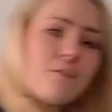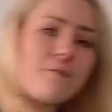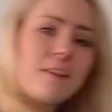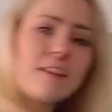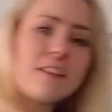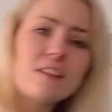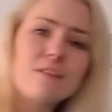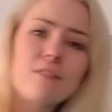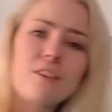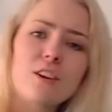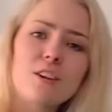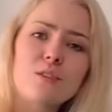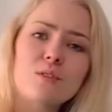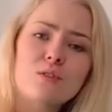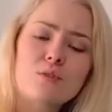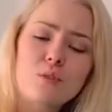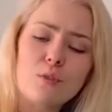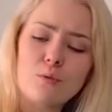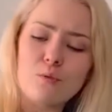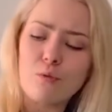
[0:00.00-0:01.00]
find them very
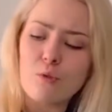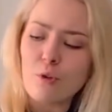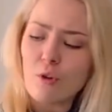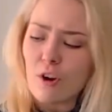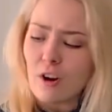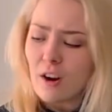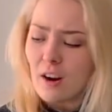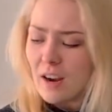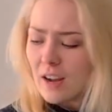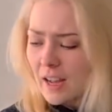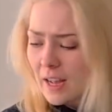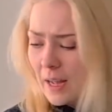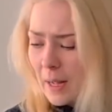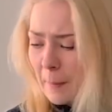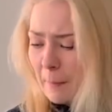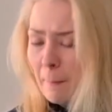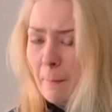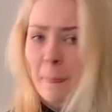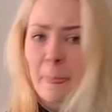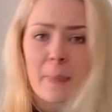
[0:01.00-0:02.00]
useful
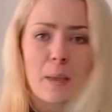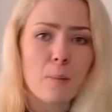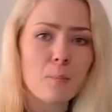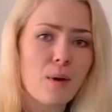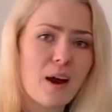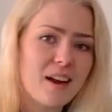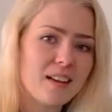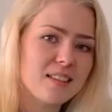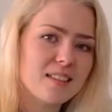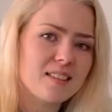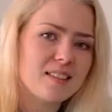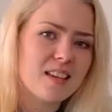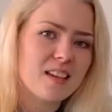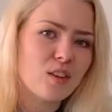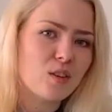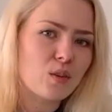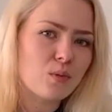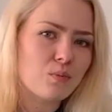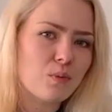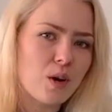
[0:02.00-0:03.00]
for
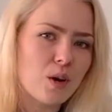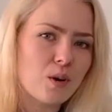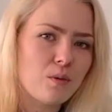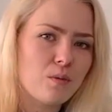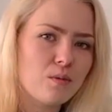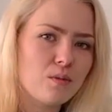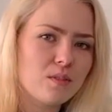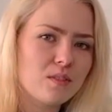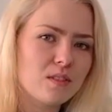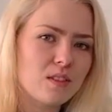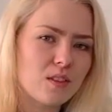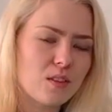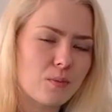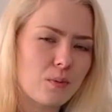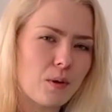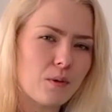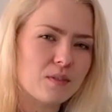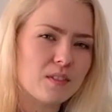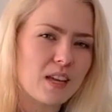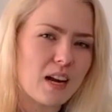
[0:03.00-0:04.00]
practicing throws, the
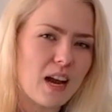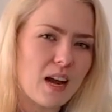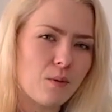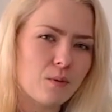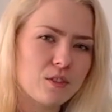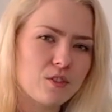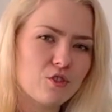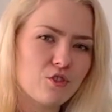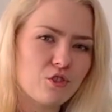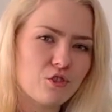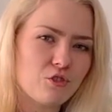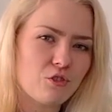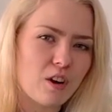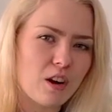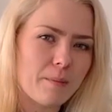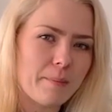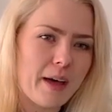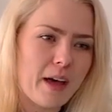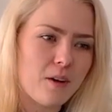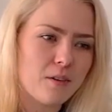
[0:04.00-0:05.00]
throws that I wasn't
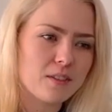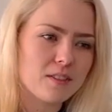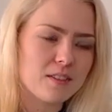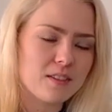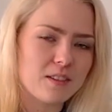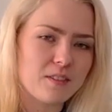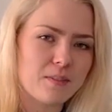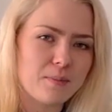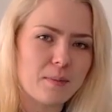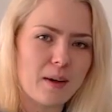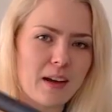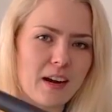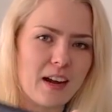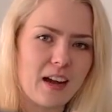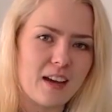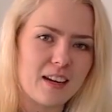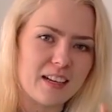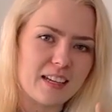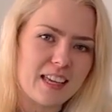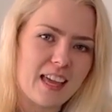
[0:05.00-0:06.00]
sure about
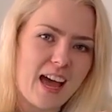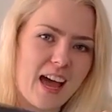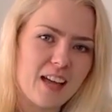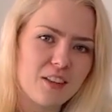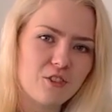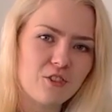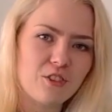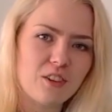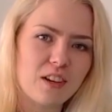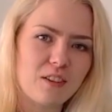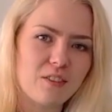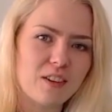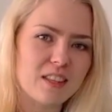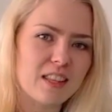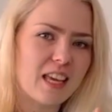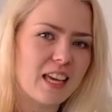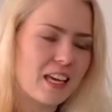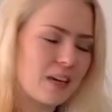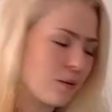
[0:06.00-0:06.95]
how to catch and everything.